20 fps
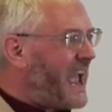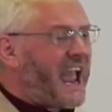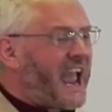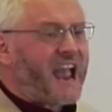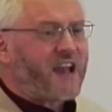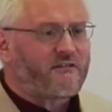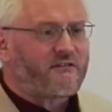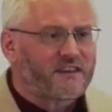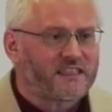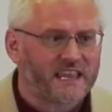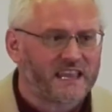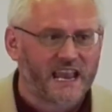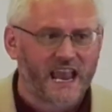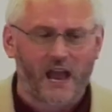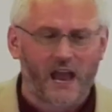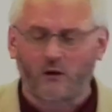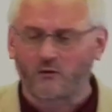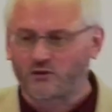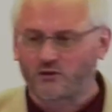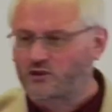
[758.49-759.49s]
Everything
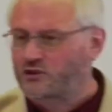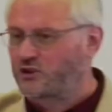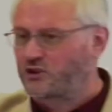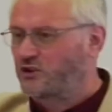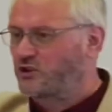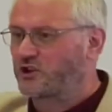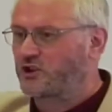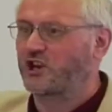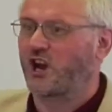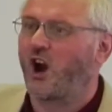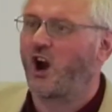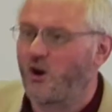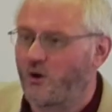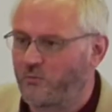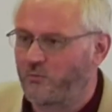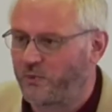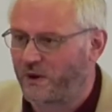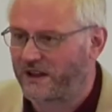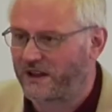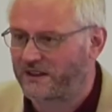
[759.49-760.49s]
else should go
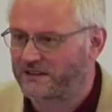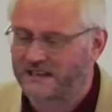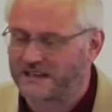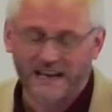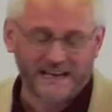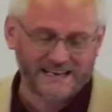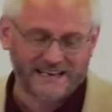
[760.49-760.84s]
by this.